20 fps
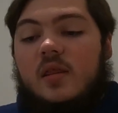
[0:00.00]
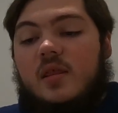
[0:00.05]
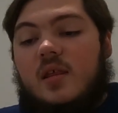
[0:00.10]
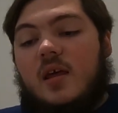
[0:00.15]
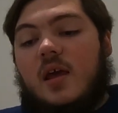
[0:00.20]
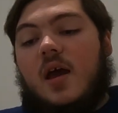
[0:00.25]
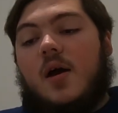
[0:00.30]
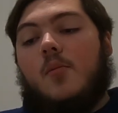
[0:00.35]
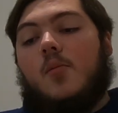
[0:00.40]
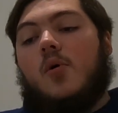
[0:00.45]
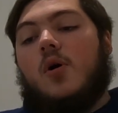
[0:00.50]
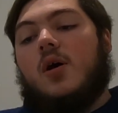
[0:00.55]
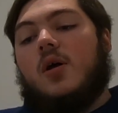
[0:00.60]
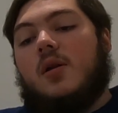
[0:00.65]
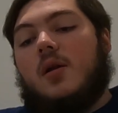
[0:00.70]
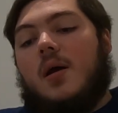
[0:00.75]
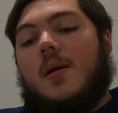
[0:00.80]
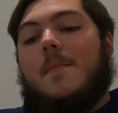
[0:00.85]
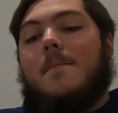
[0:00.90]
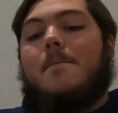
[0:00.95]
The
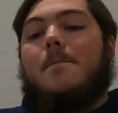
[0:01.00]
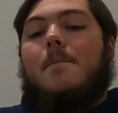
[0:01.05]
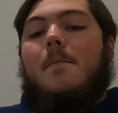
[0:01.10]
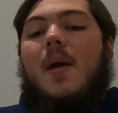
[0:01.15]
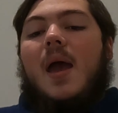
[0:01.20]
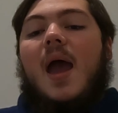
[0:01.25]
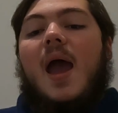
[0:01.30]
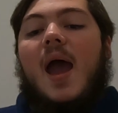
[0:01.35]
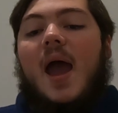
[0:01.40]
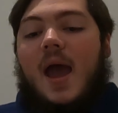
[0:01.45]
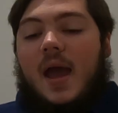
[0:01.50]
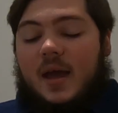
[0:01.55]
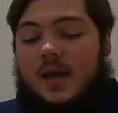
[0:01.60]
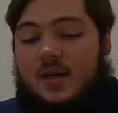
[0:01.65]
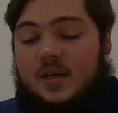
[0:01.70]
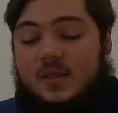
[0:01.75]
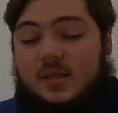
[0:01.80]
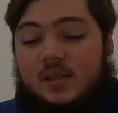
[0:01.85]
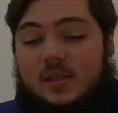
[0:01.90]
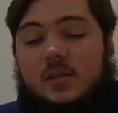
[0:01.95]
M1
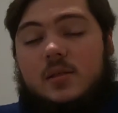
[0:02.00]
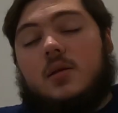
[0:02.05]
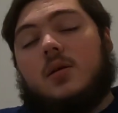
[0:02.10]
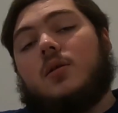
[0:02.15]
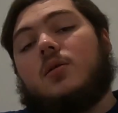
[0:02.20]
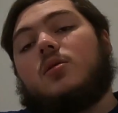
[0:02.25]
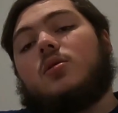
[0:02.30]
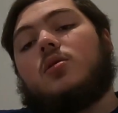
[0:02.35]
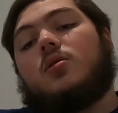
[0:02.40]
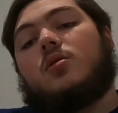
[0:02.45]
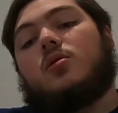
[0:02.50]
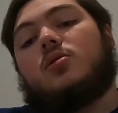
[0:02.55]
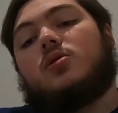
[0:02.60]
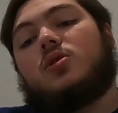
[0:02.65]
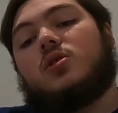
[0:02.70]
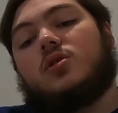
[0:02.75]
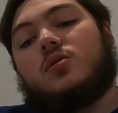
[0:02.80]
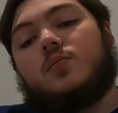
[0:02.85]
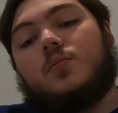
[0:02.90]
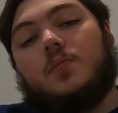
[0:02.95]
Max
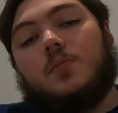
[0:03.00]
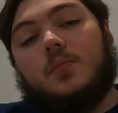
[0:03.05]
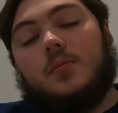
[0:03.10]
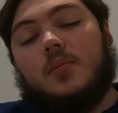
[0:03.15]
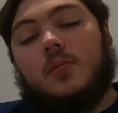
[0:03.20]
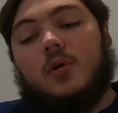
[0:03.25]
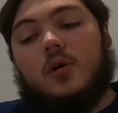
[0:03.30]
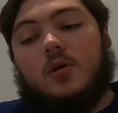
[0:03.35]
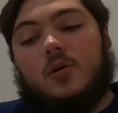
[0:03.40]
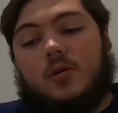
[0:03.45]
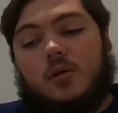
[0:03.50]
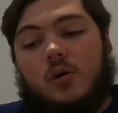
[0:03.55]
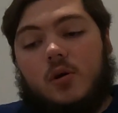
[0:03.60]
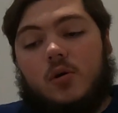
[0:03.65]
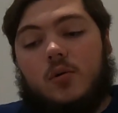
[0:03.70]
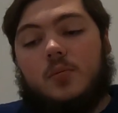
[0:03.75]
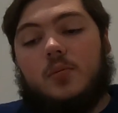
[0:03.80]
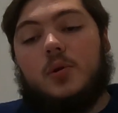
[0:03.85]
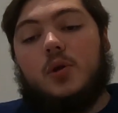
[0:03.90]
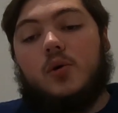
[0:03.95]

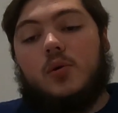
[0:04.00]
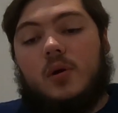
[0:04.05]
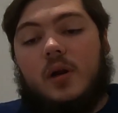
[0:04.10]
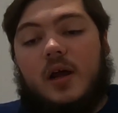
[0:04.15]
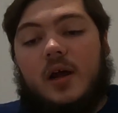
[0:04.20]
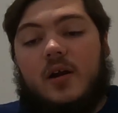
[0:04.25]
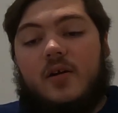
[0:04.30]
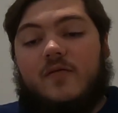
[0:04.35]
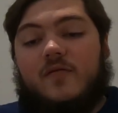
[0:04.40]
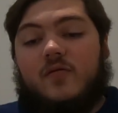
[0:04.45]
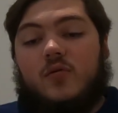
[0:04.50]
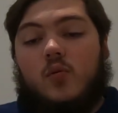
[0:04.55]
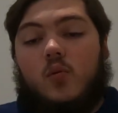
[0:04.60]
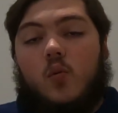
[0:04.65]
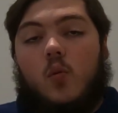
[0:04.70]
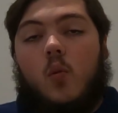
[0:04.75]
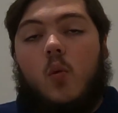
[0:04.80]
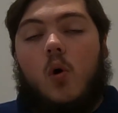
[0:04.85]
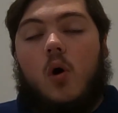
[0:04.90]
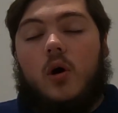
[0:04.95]
blew it out of the
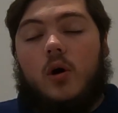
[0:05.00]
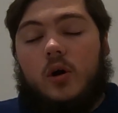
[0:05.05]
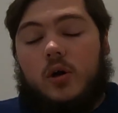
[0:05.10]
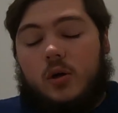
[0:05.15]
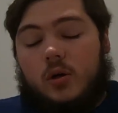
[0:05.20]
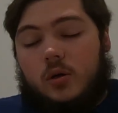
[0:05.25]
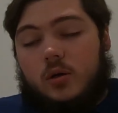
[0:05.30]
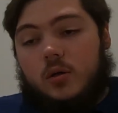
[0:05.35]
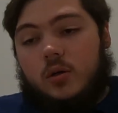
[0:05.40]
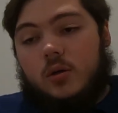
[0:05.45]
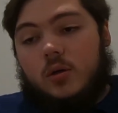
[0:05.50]
water.